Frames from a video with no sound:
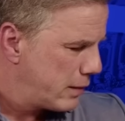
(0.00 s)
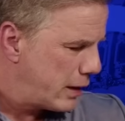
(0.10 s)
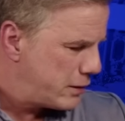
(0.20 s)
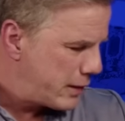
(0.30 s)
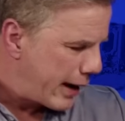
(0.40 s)

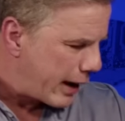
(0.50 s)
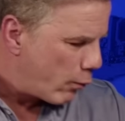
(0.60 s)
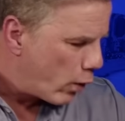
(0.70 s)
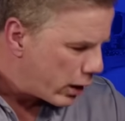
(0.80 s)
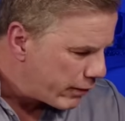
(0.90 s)
And, and I
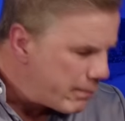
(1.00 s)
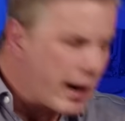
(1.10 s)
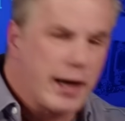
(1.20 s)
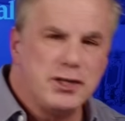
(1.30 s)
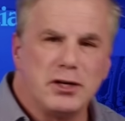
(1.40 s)
want to
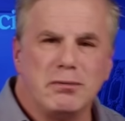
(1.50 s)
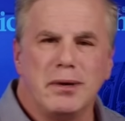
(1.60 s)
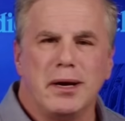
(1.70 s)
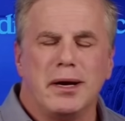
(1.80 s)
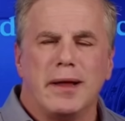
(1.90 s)
remind you
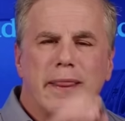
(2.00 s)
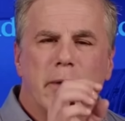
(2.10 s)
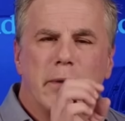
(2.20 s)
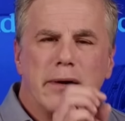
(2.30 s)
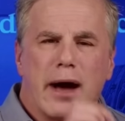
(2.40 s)

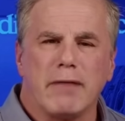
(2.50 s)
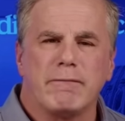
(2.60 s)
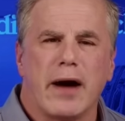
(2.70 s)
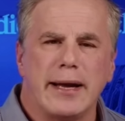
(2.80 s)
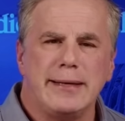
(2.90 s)
that we're not
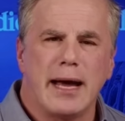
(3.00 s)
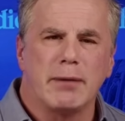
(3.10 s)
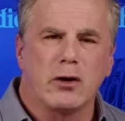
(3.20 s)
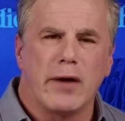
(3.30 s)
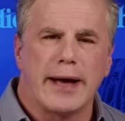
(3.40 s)
fighting
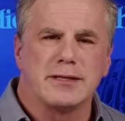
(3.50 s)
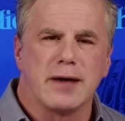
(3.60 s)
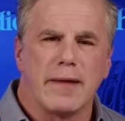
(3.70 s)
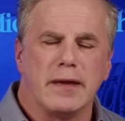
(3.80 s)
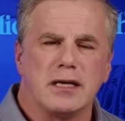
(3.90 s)
Democrats
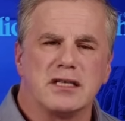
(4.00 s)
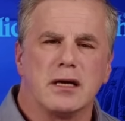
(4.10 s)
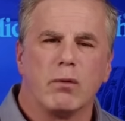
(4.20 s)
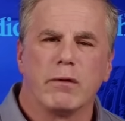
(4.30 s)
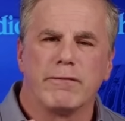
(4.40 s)
on this,
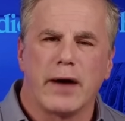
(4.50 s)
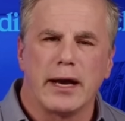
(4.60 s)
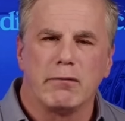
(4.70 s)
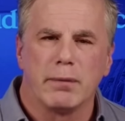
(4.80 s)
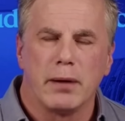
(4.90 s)
we're
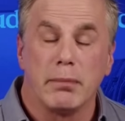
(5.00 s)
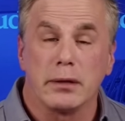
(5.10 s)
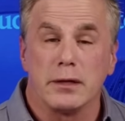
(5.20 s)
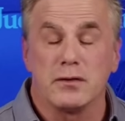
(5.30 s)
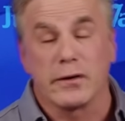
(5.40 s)
fighting
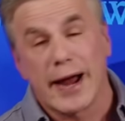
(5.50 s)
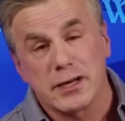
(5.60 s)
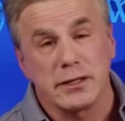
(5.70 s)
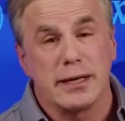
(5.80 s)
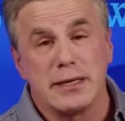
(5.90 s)
Republicans, or
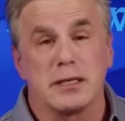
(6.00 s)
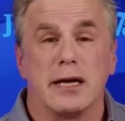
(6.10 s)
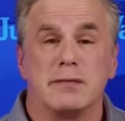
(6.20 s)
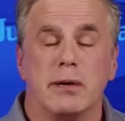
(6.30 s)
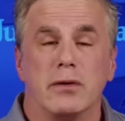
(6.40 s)
actually, in this
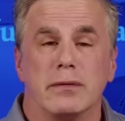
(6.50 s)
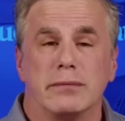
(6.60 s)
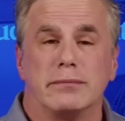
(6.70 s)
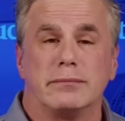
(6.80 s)
case, both.